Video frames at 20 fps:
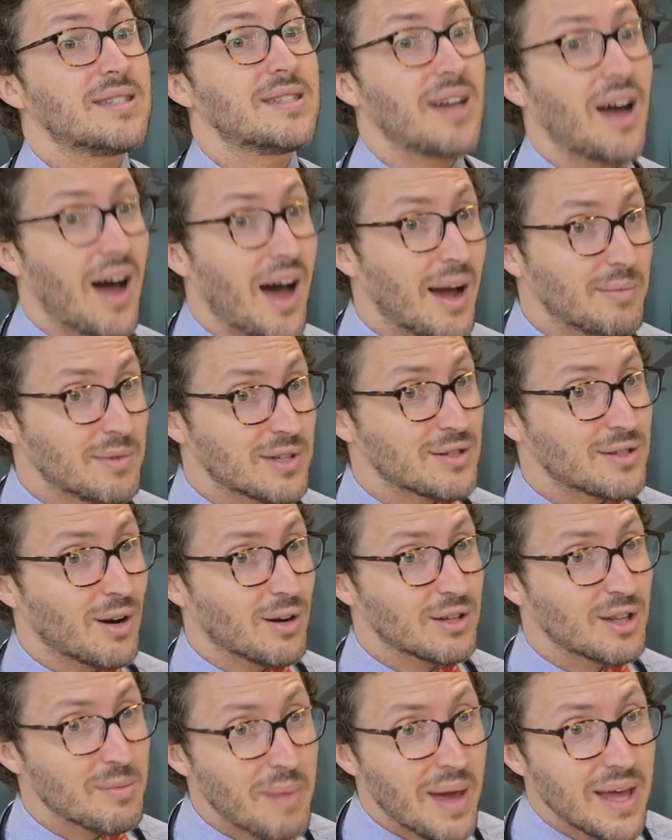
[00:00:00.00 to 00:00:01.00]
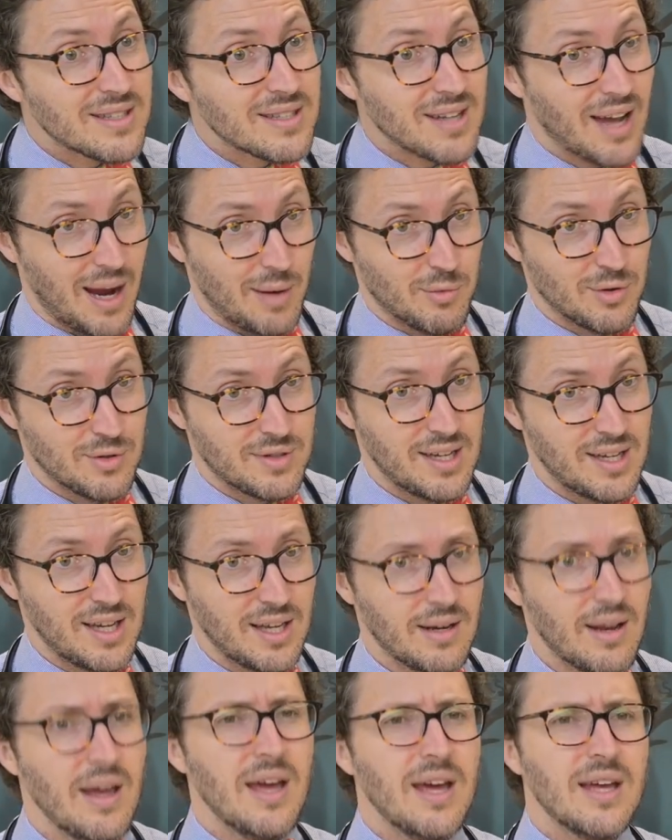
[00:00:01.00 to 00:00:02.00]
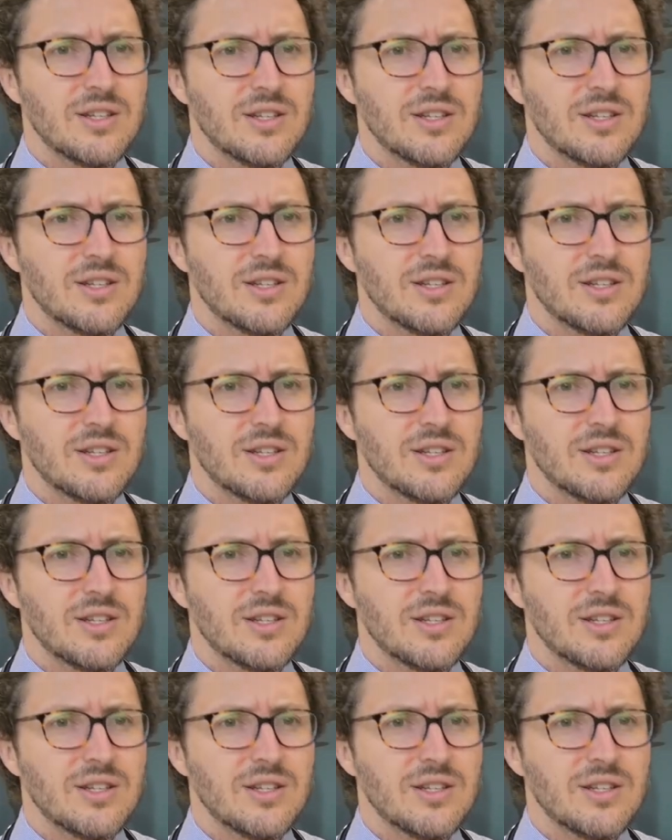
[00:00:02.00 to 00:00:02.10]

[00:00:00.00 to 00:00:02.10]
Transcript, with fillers: time to start the bedtime routine.